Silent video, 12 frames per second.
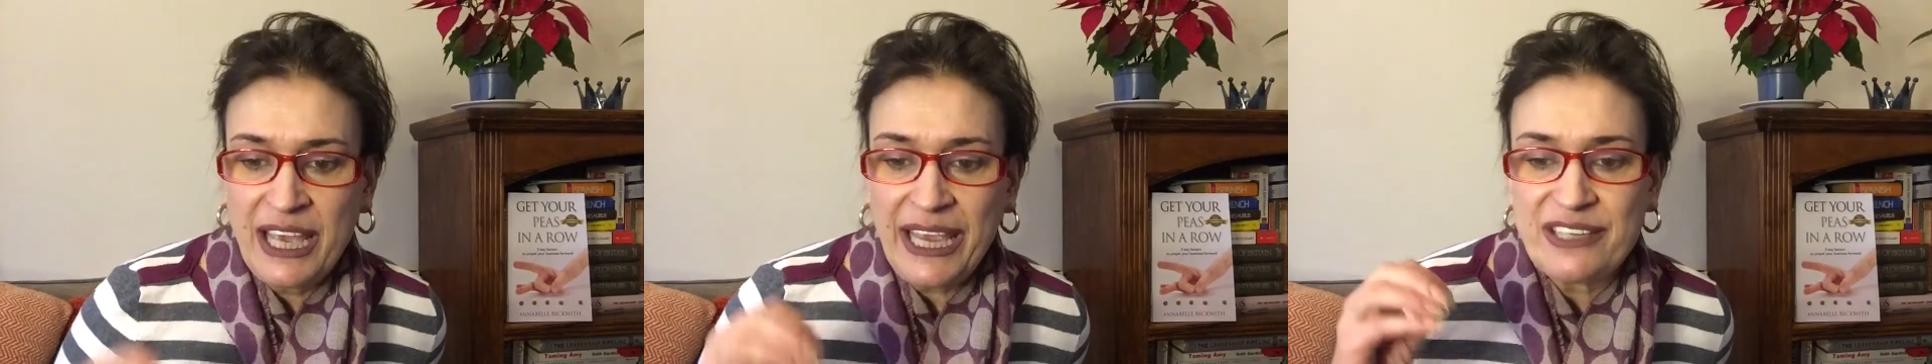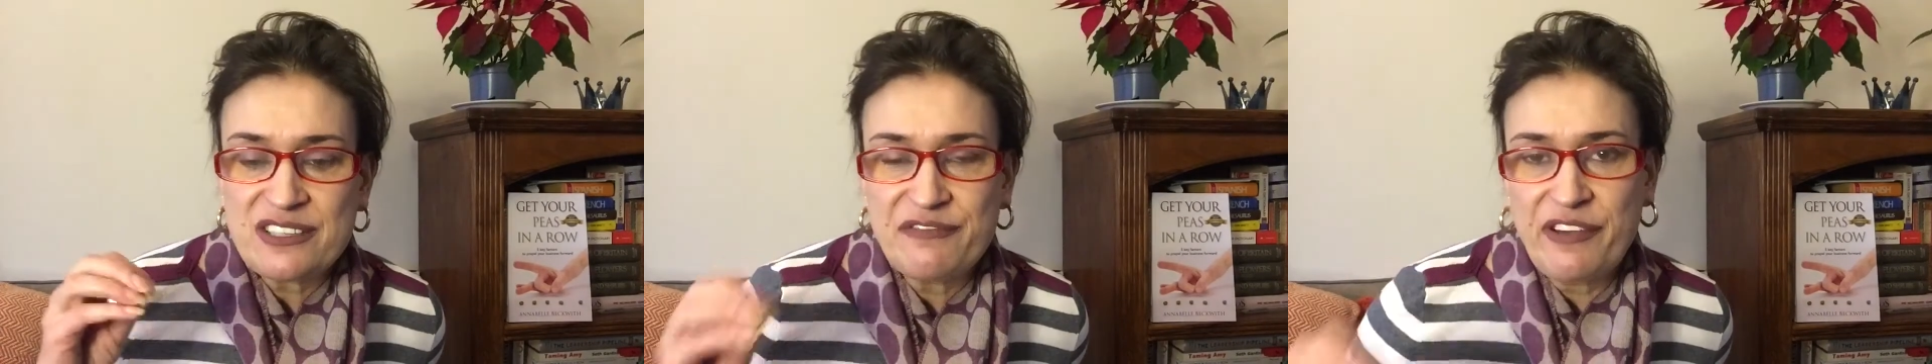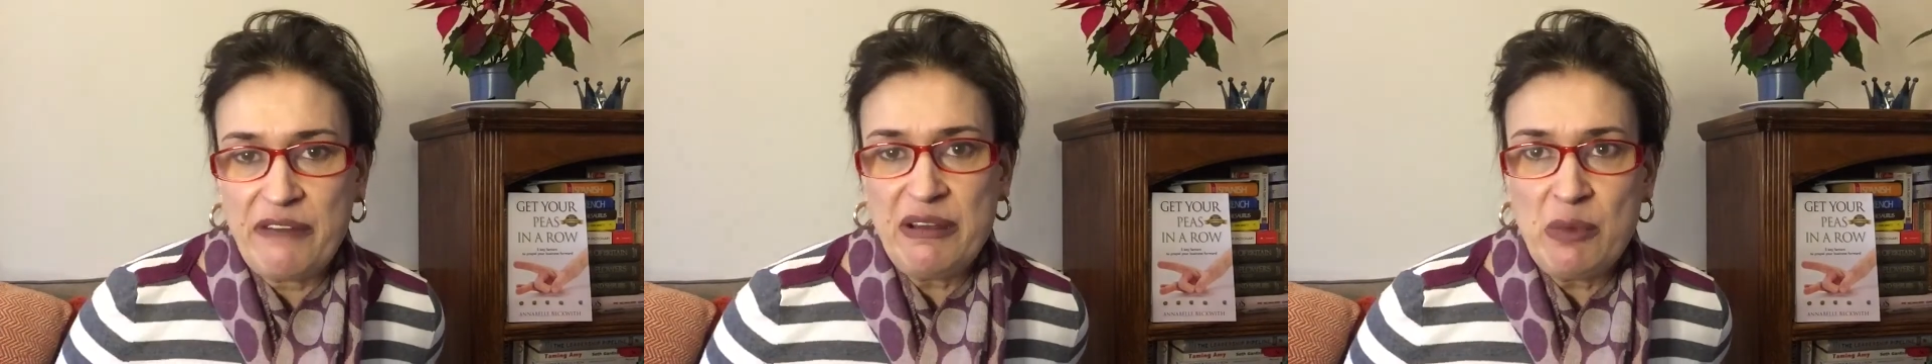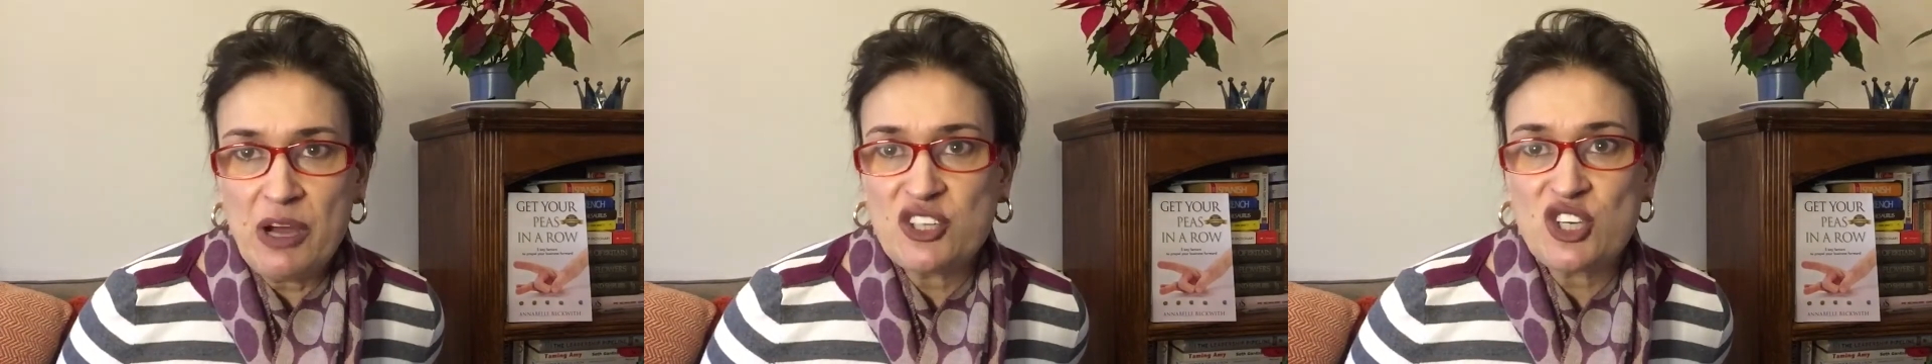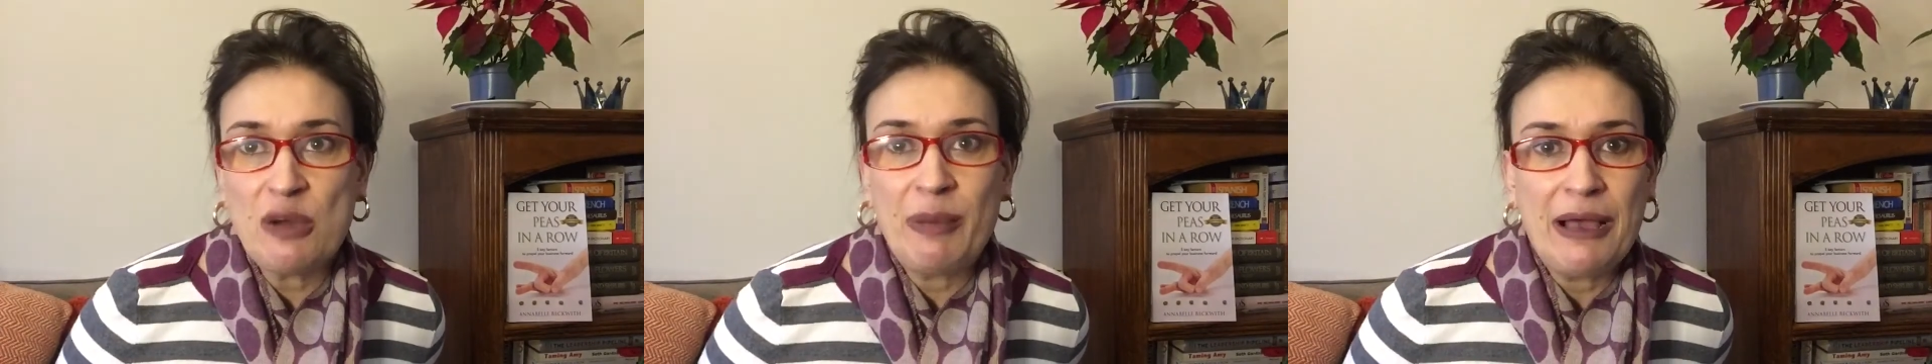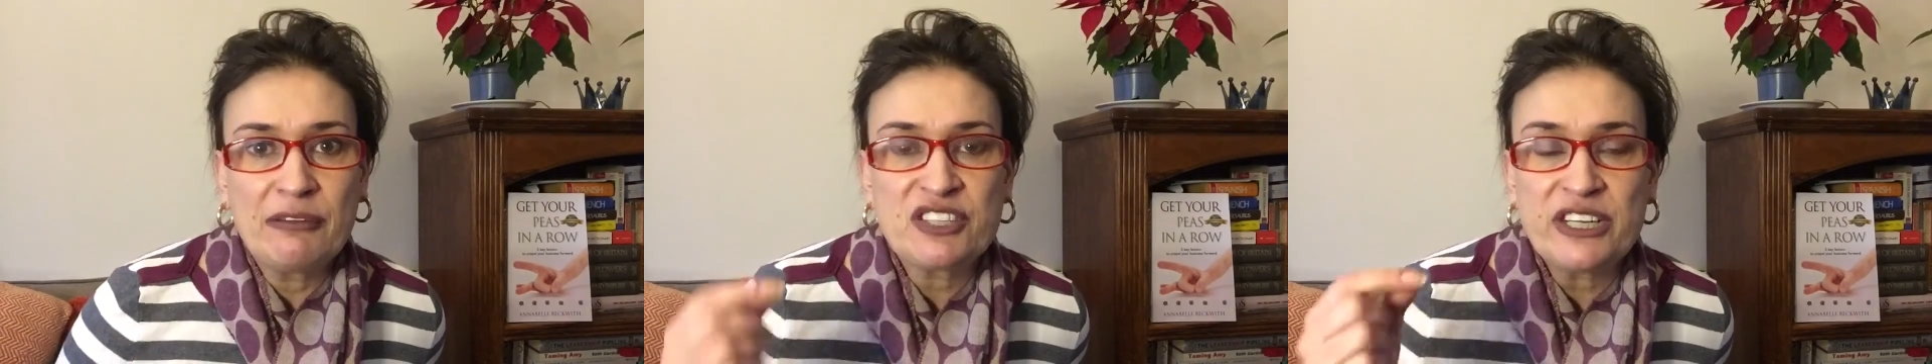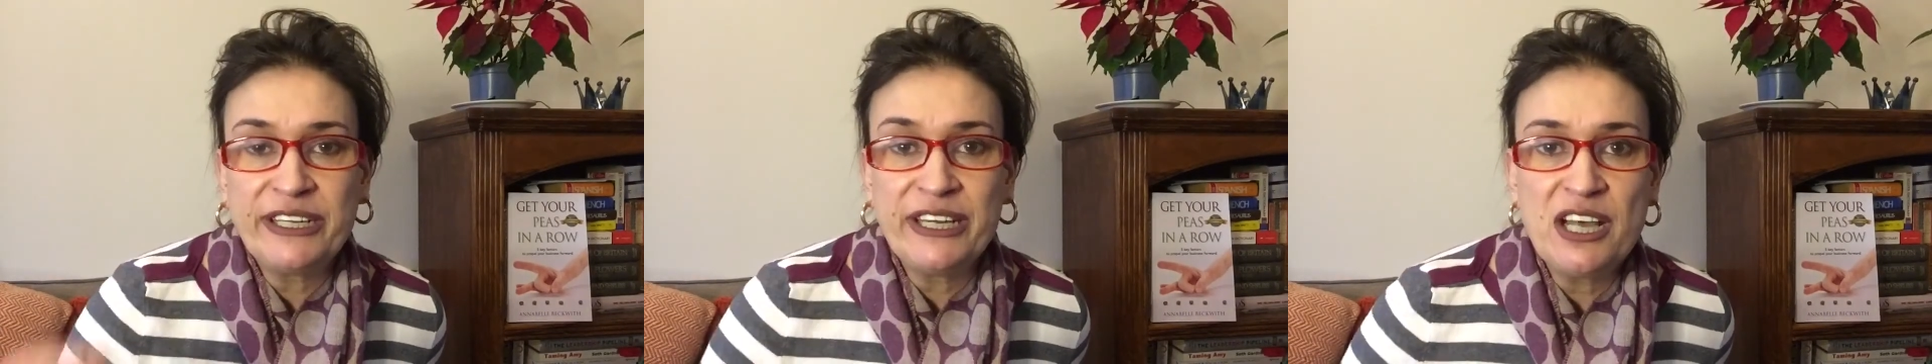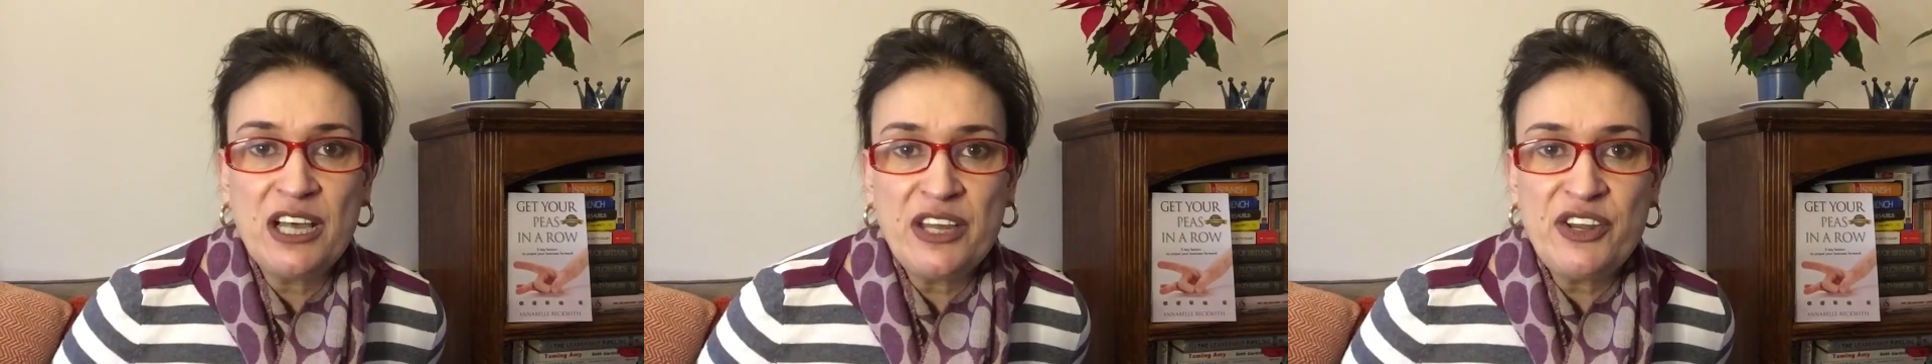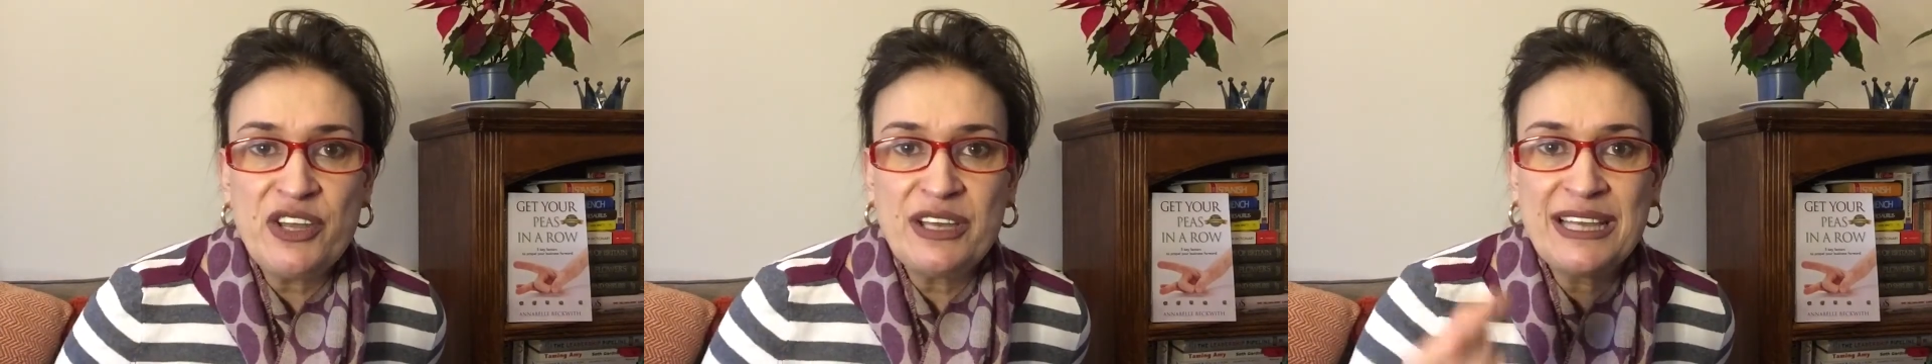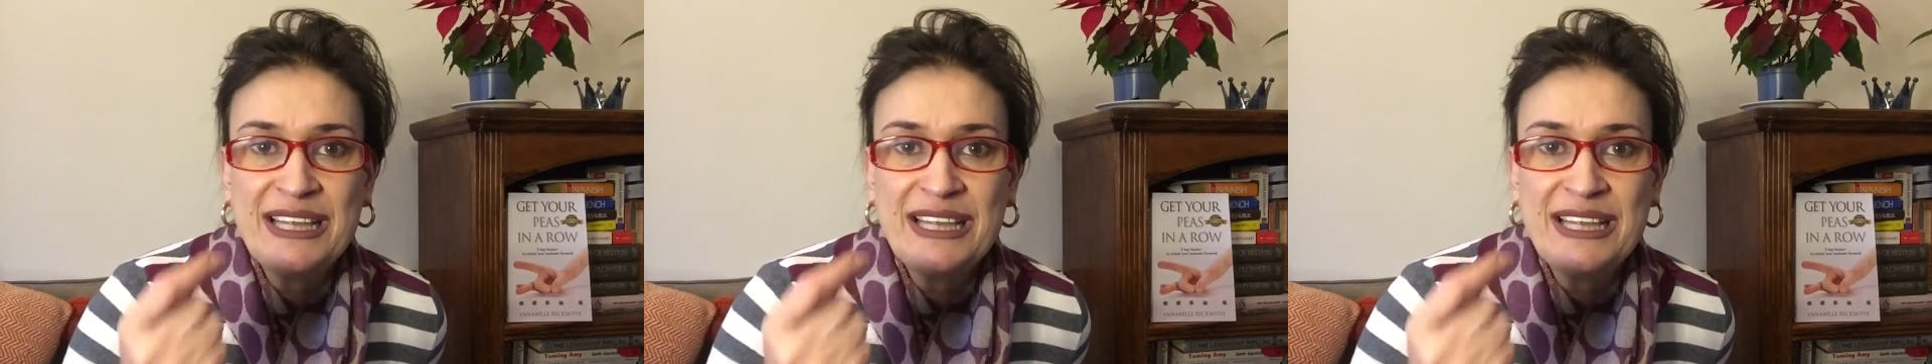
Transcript: It's very much about learn,